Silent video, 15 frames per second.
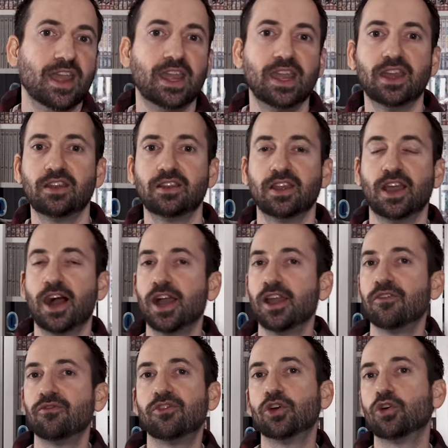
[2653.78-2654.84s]
And
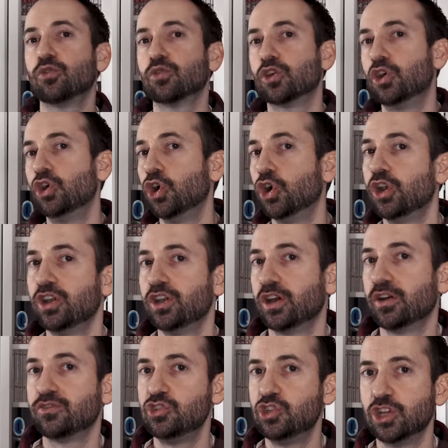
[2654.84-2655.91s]
I feel good
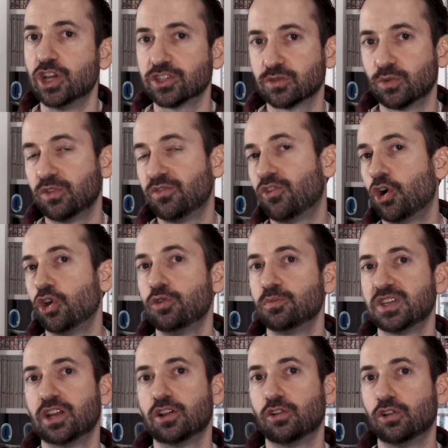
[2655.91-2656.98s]
enough just with Volume
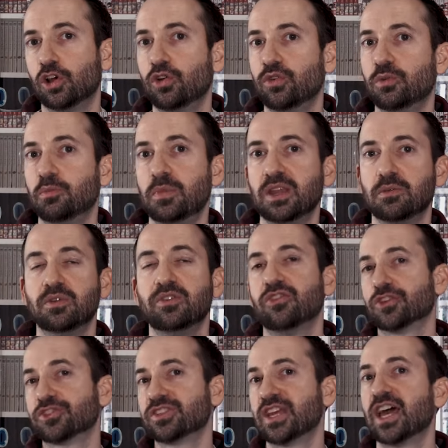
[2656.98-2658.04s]
10 alone to make me
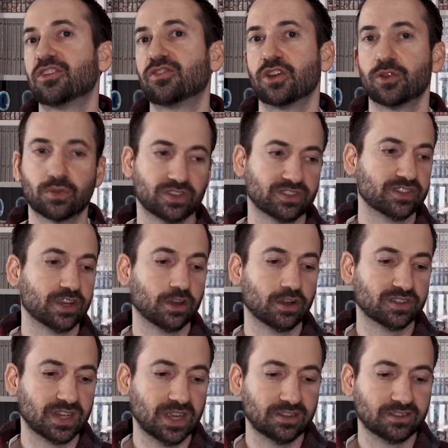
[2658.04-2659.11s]
feel satisfied with the
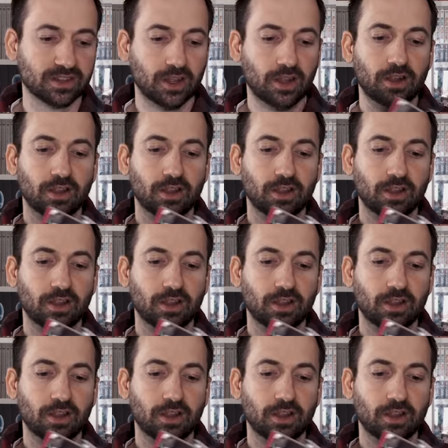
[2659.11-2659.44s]
series as